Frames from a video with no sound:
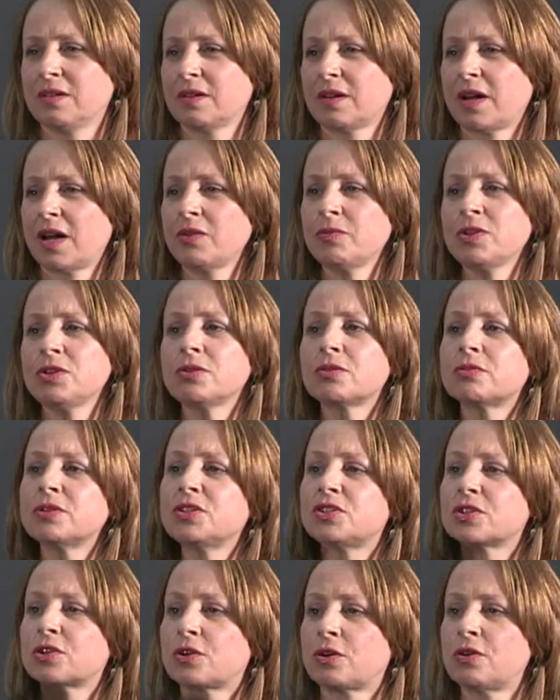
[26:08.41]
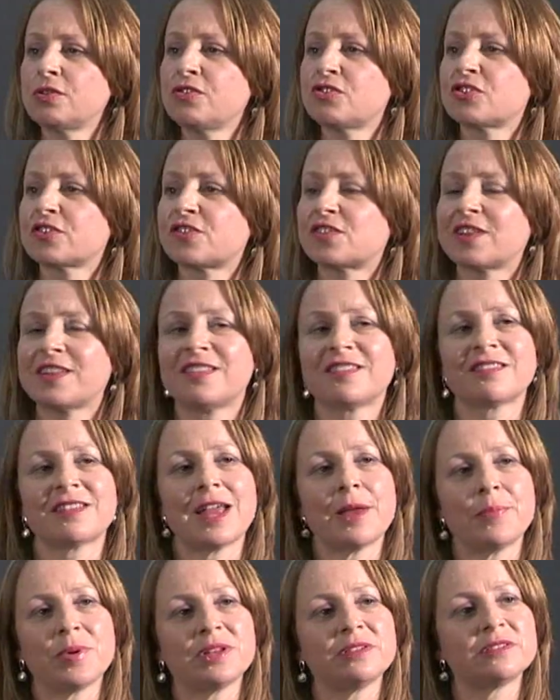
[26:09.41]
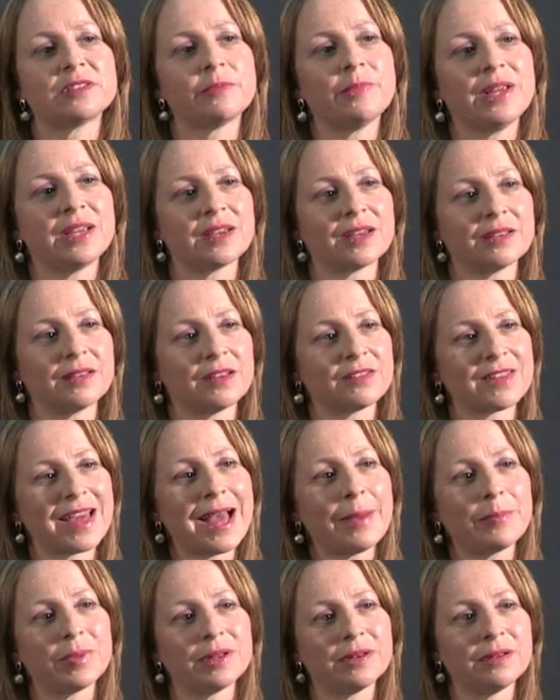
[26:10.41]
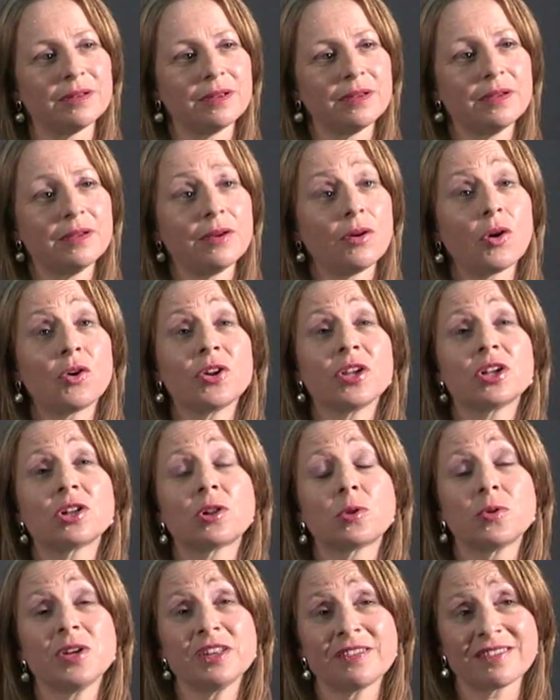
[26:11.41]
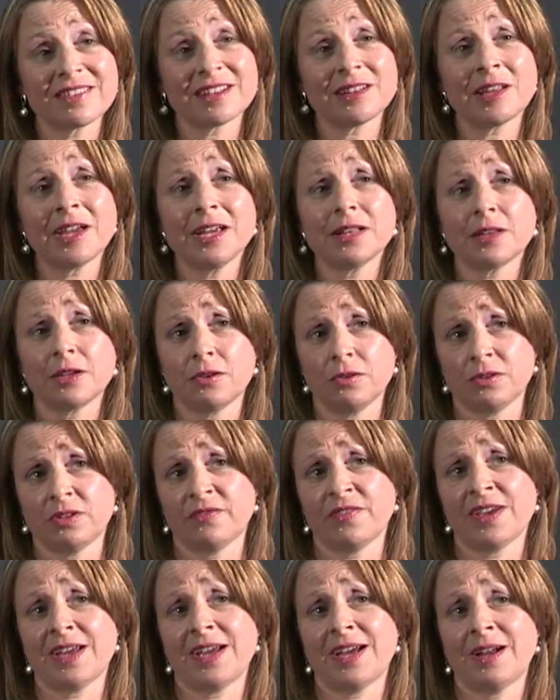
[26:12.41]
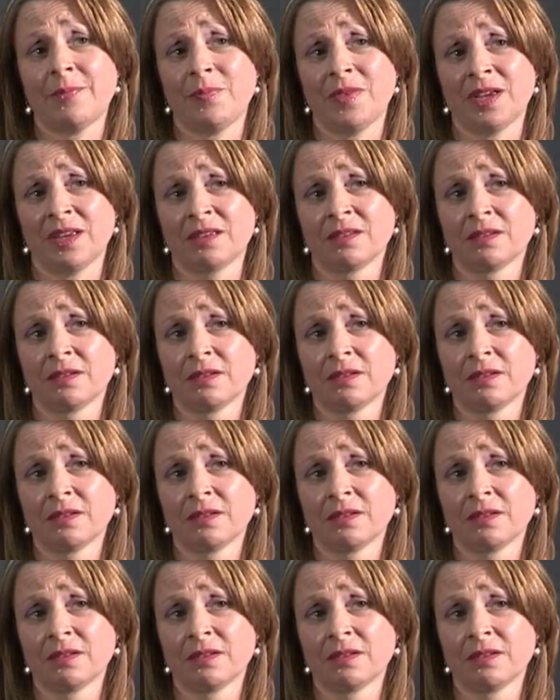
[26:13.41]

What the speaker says: How are you going to consciously step into making this happen or increase the likelihood of it happening?